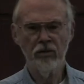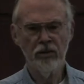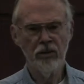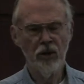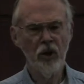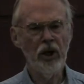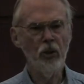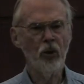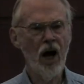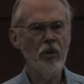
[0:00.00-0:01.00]
looking
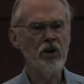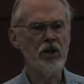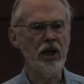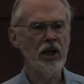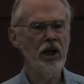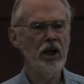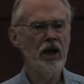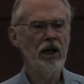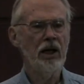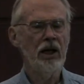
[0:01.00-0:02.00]
promising,
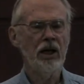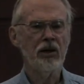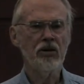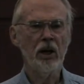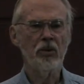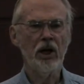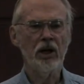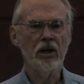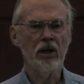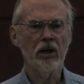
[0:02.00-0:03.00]
except that
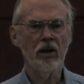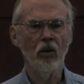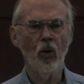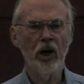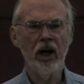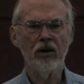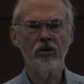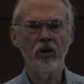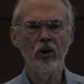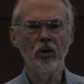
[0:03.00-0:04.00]
one
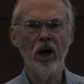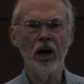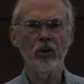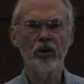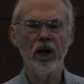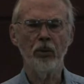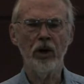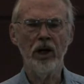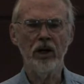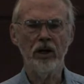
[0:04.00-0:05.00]
afternoon I was not
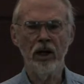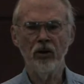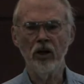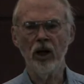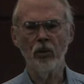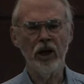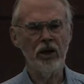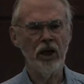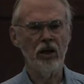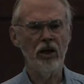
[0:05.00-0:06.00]
paying attention, and my
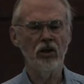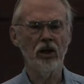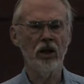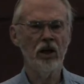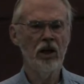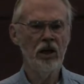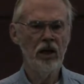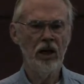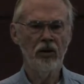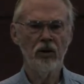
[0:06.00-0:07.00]
technician
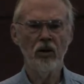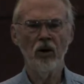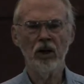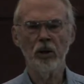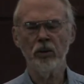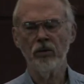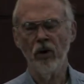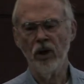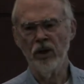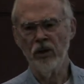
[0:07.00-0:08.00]
turned on
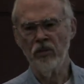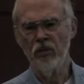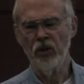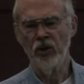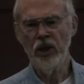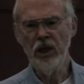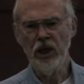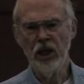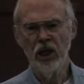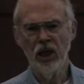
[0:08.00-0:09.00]
the machine
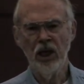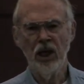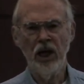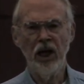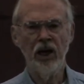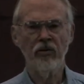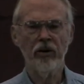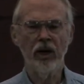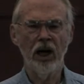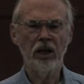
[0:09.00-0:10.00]
and
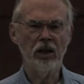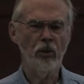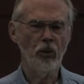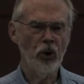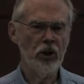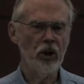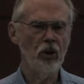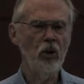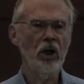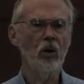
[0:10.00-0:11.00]
forgot to put the
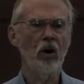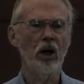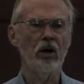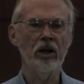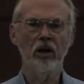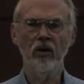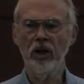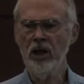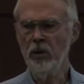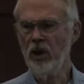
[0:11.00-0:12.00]
cooling water into the
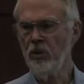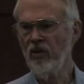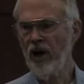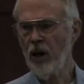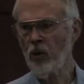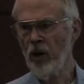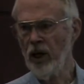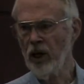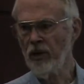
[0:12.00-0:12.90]
E-beam evaporator.